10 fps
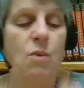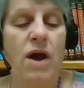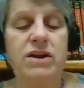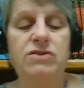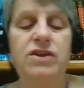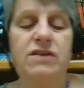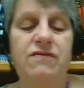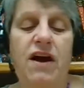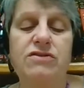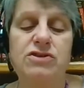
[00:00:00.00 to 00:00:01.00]
Why do you think
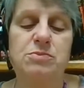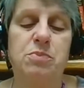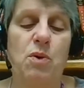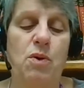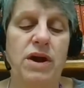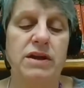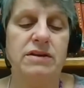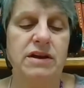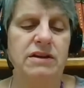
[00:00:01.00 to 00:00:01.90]
Father's Boy,